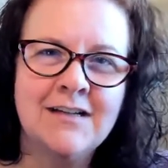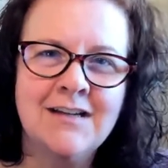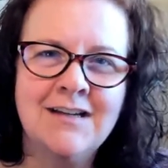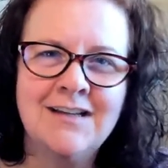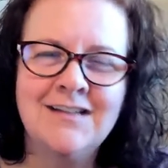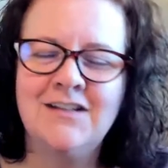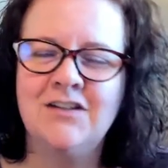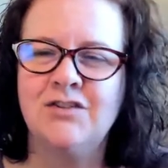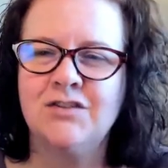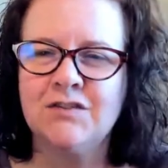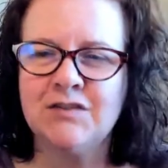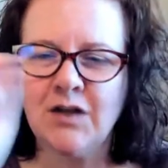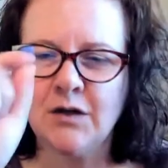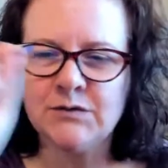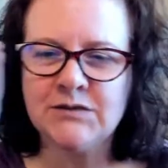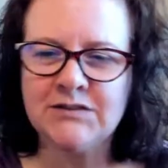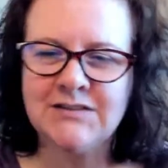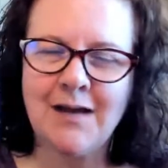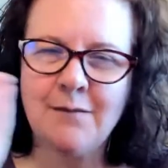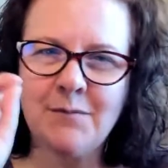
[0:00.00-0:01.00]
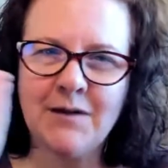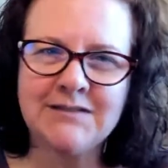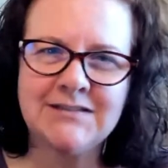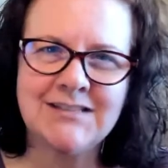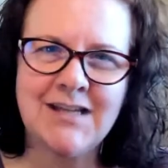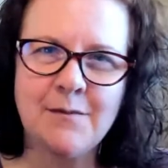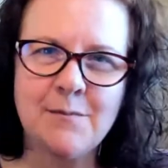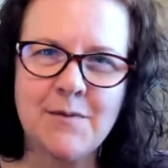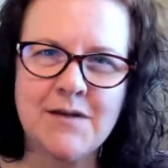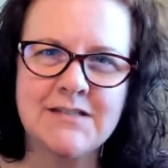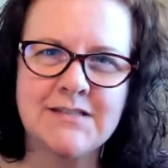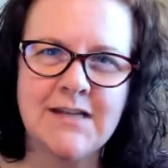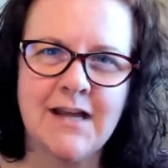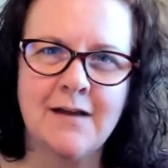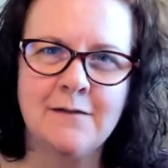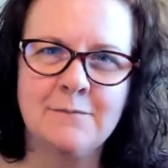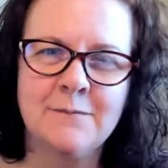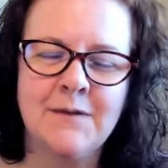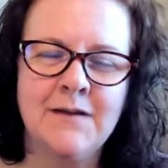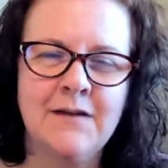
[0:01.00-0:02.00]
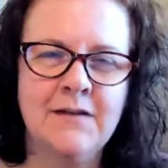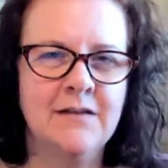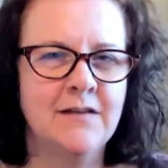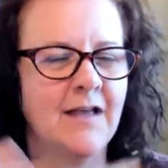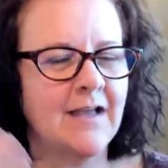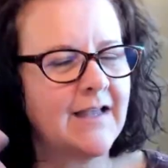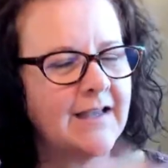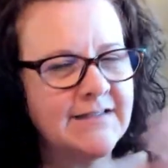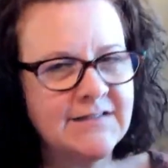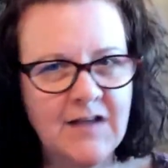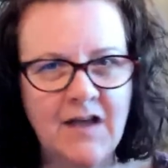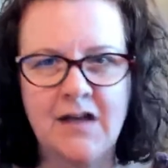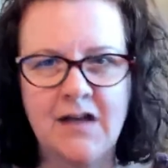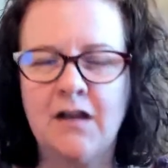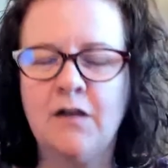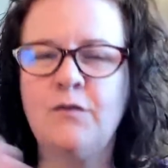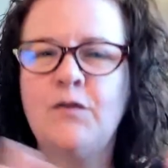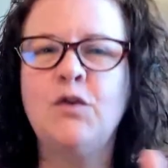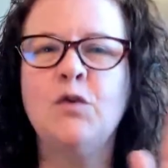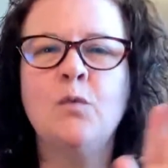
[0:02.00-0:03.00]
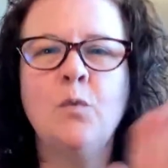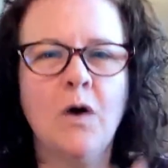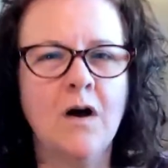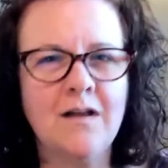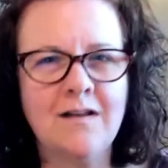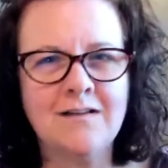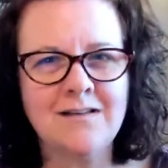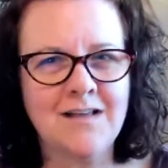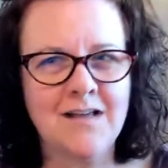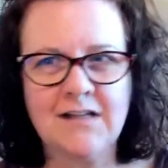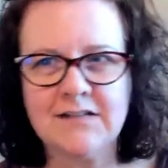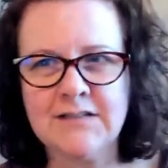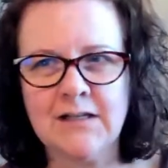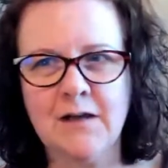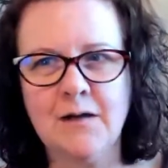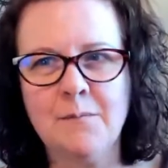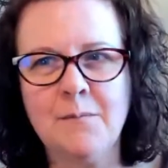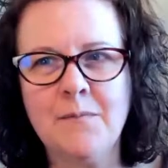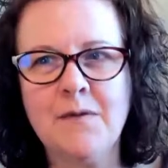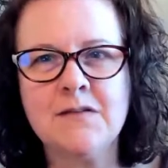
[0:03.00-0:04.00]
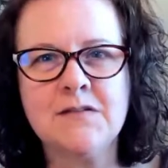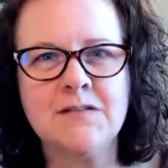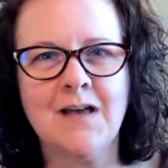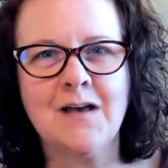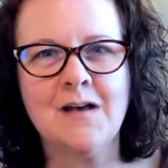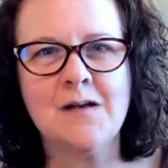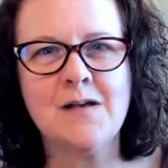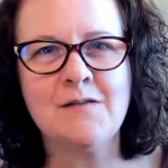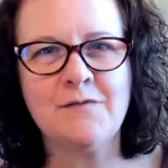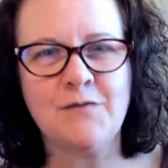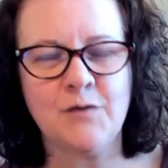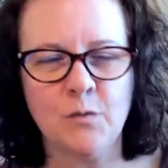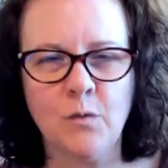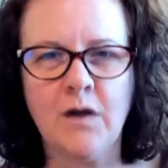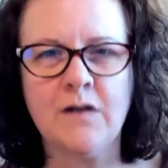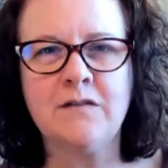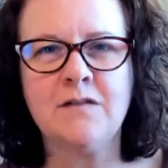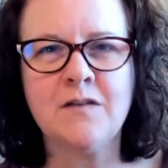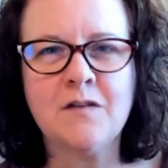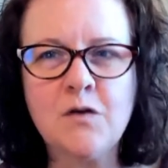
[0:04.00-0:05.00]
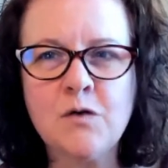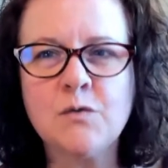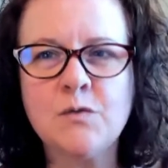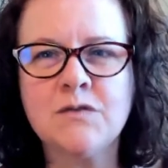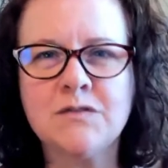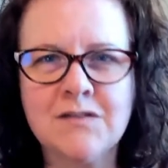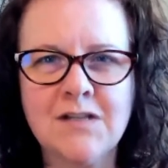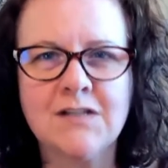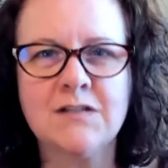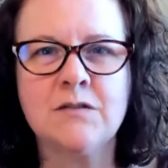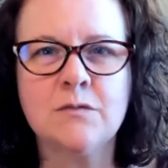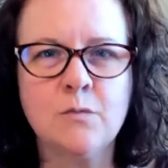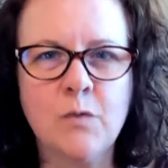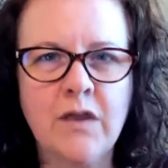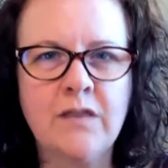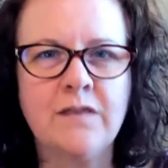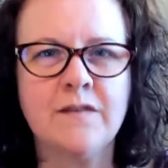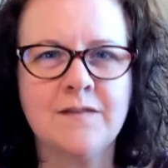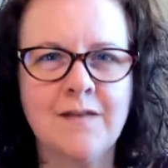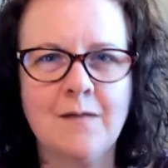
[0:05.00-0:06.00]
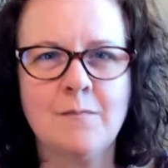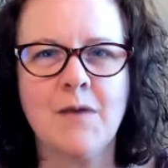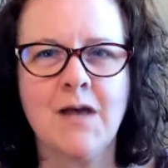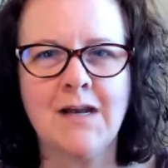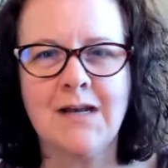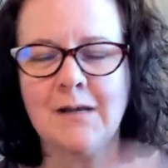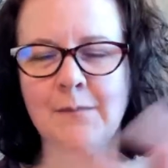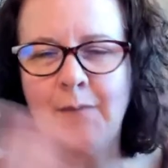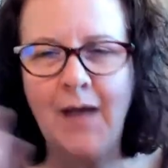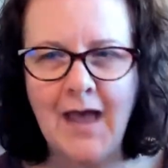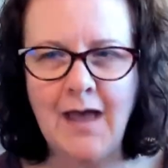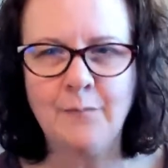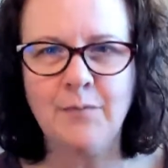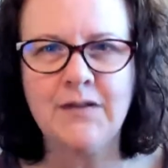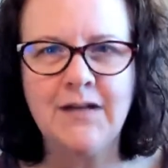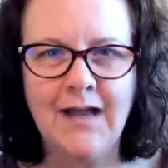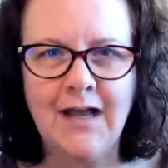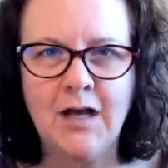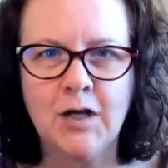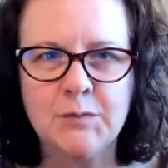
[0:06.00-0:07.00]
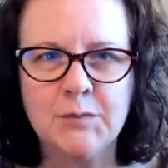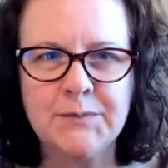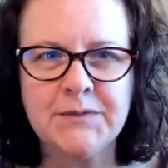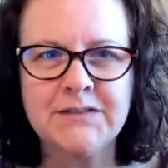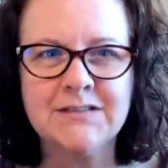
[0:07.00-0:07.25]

You just go step by step by step. Like I said, if you want if you want to do this with somebody, I'm happy to help.